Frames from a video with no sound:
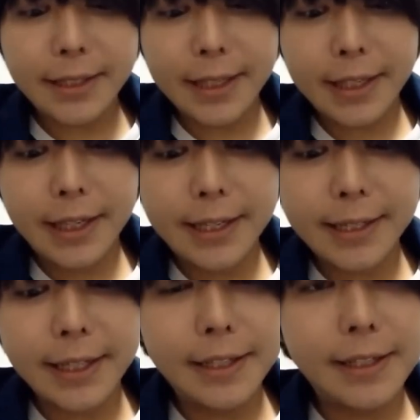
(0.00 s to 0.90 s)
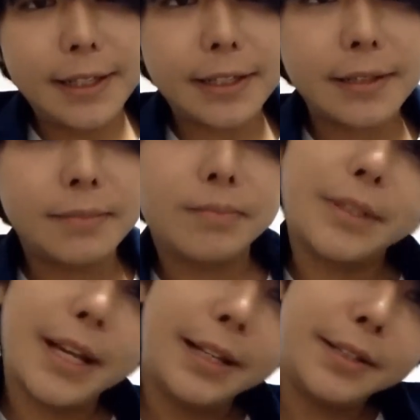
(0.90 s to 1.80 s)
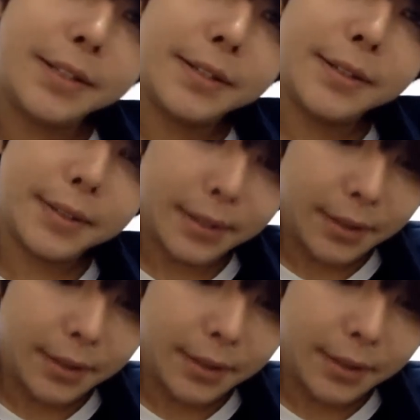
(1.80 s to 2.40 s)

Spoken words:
that he is indeed talented.